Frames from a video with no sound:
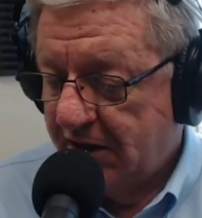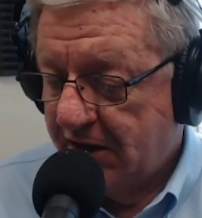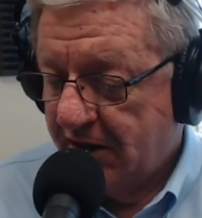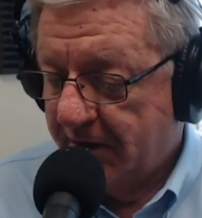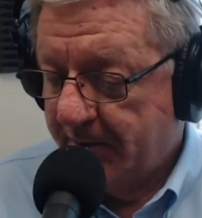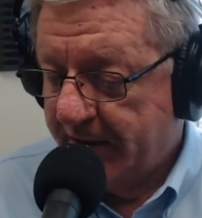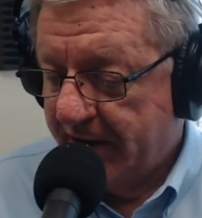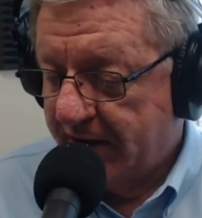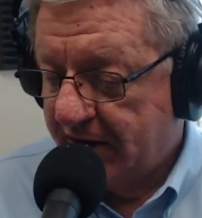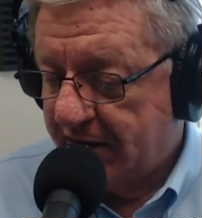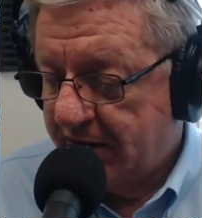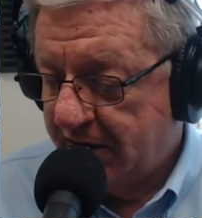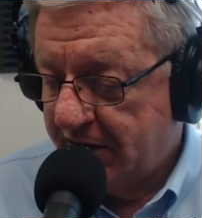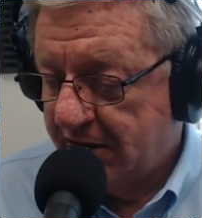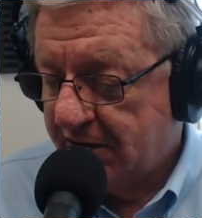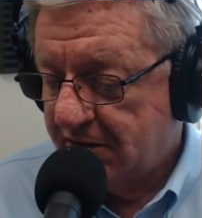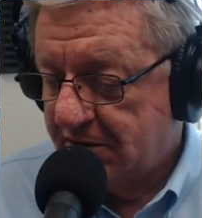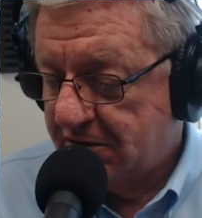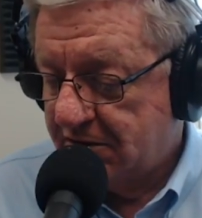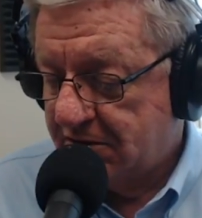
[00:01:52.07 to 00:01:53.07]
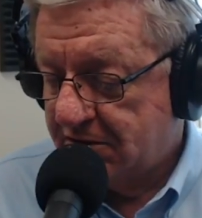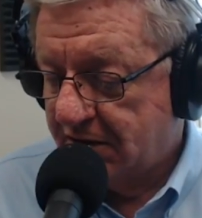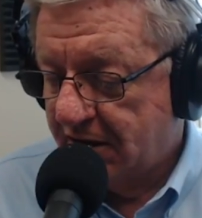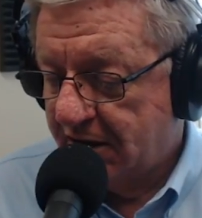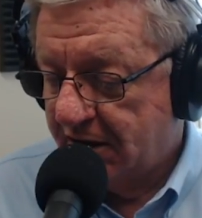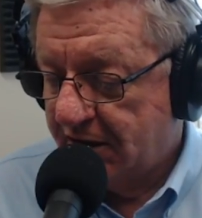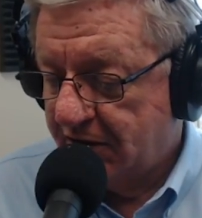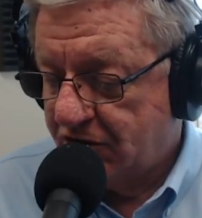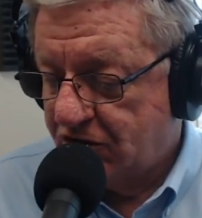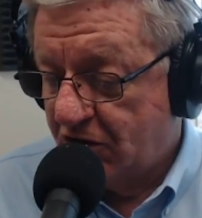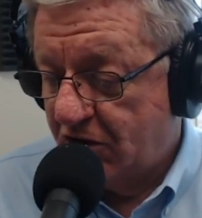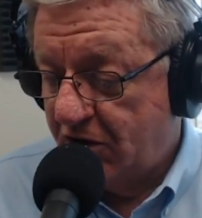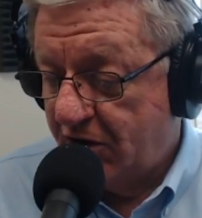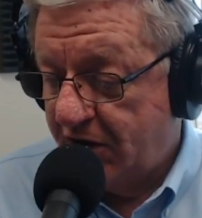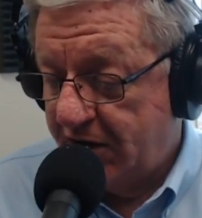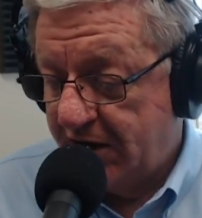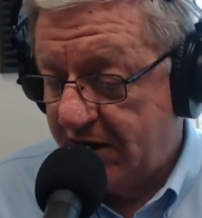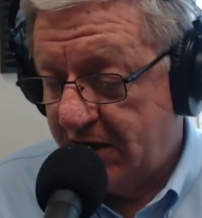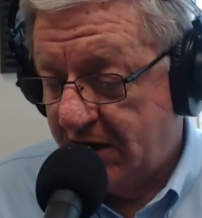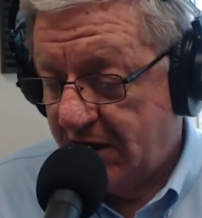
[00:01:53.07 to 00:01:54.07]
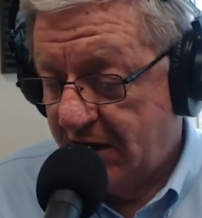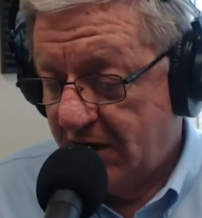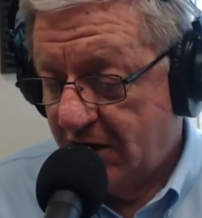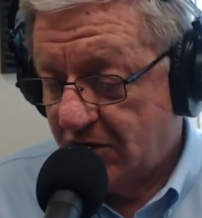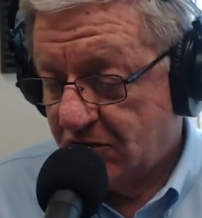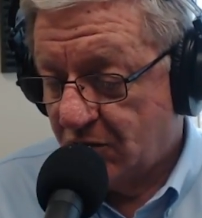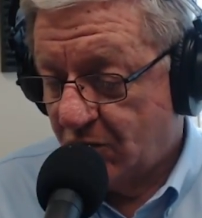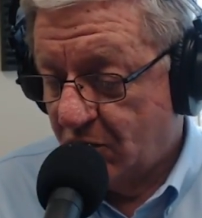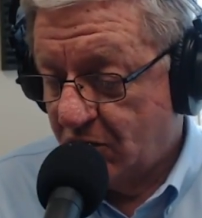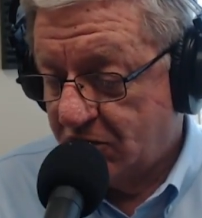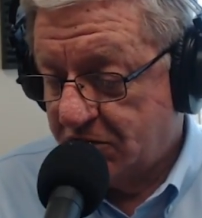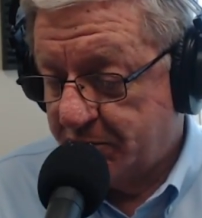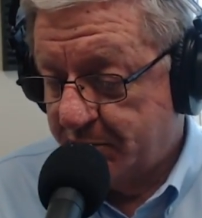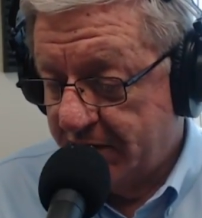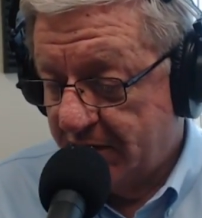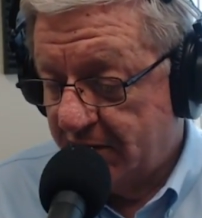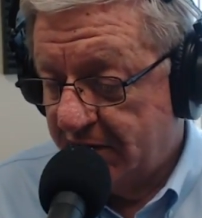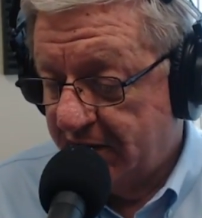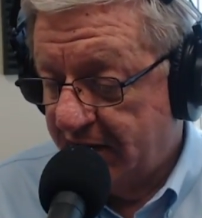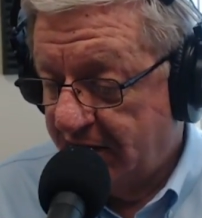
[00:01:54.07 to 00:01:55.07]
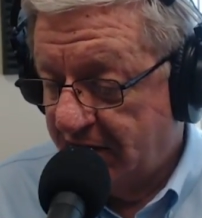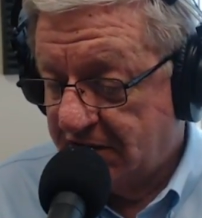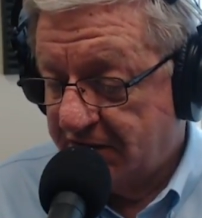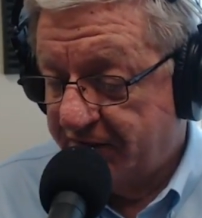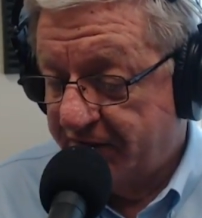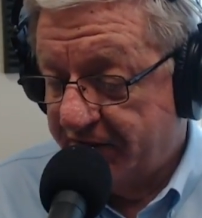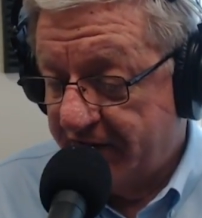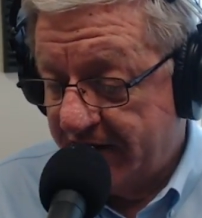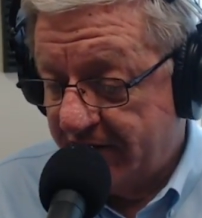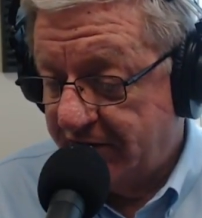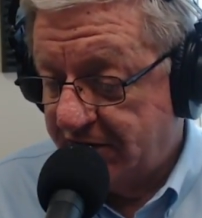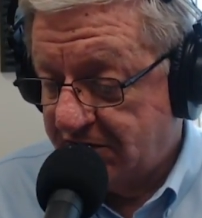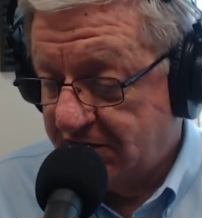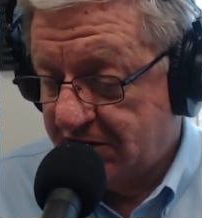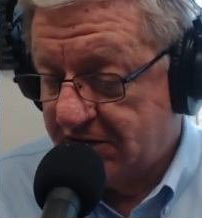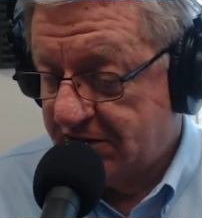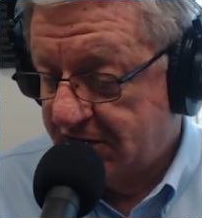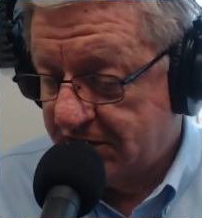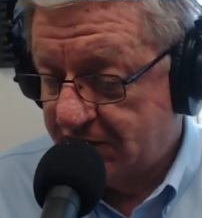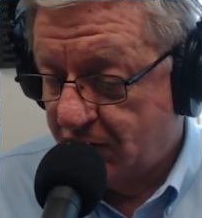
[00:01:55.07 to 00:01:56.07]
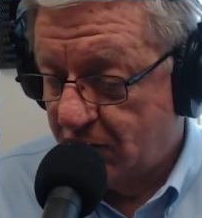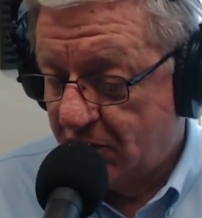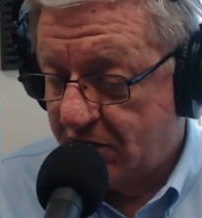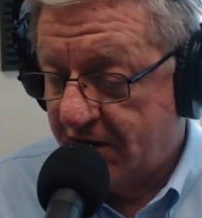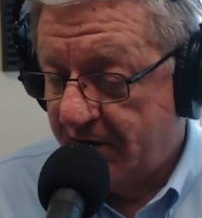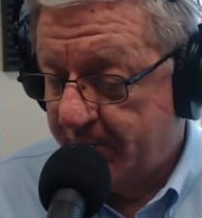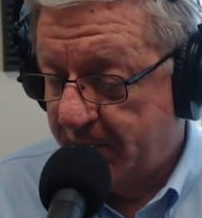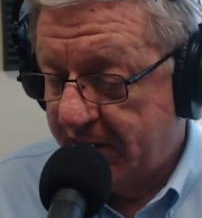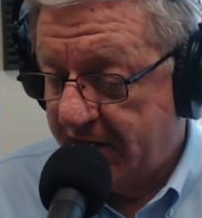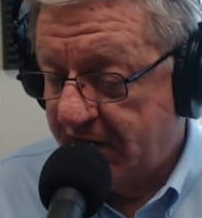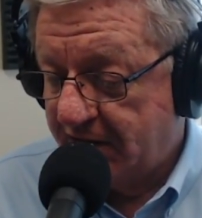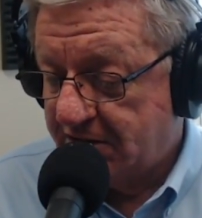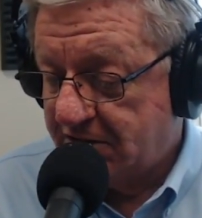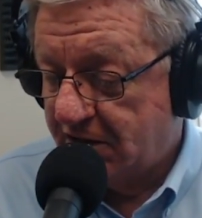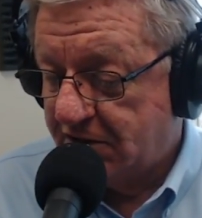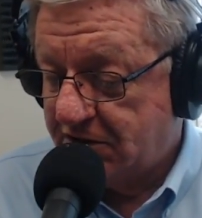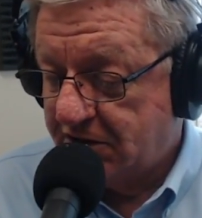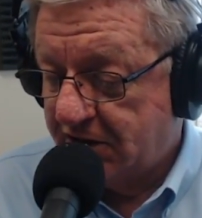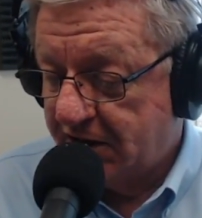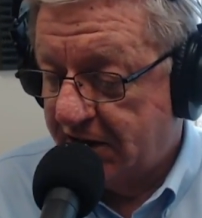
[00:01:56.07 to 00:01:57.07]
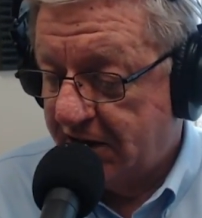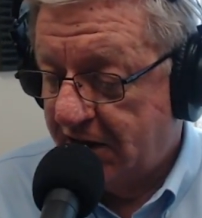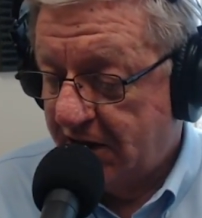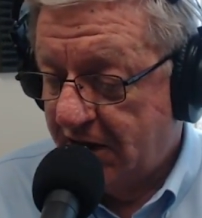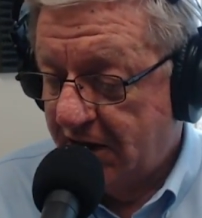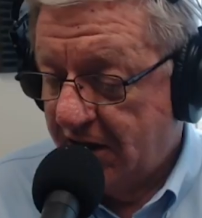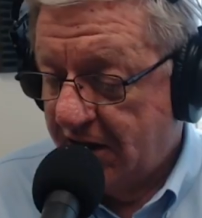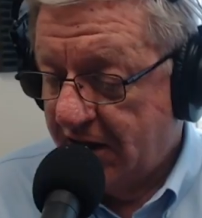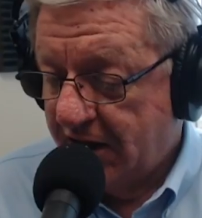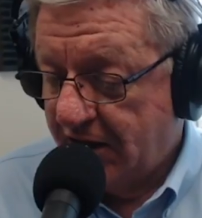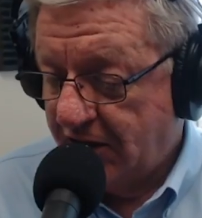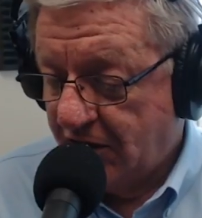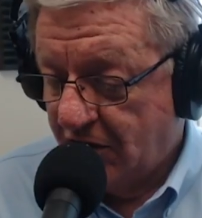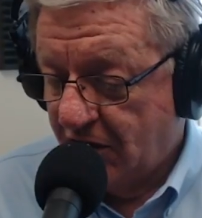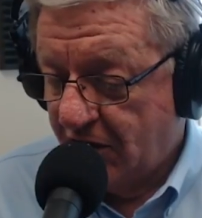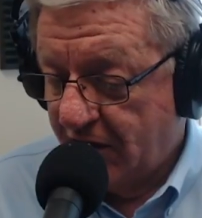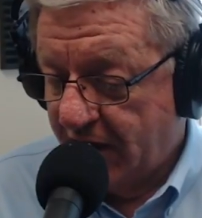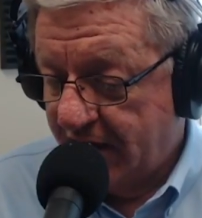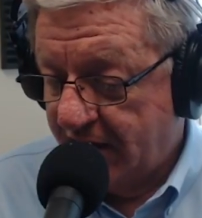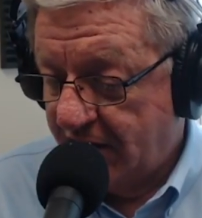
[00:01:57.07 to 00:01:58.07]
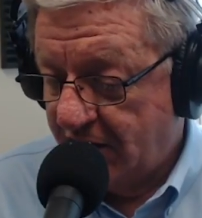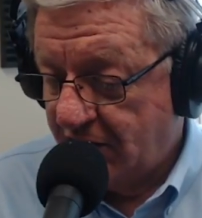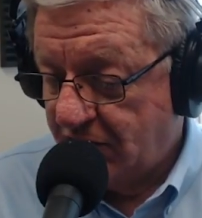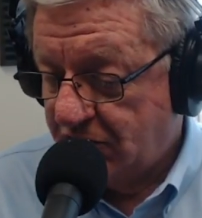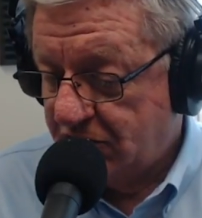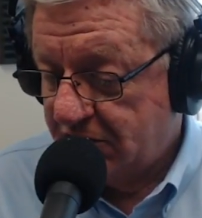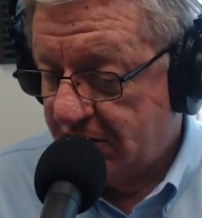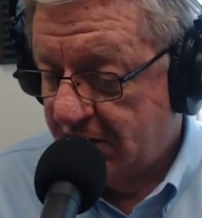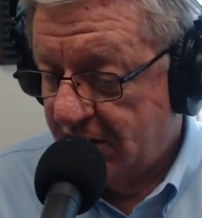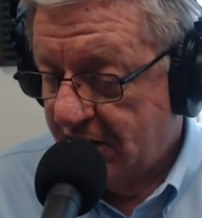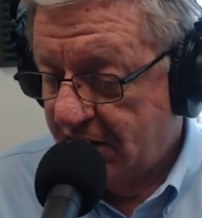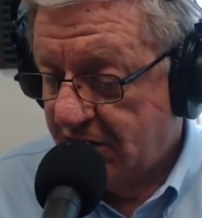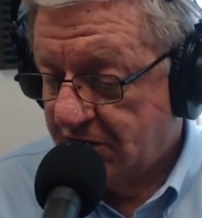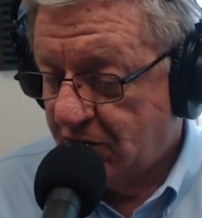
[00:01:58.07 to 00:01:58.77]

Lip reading: about his journey towards building this very successful company at such a young age.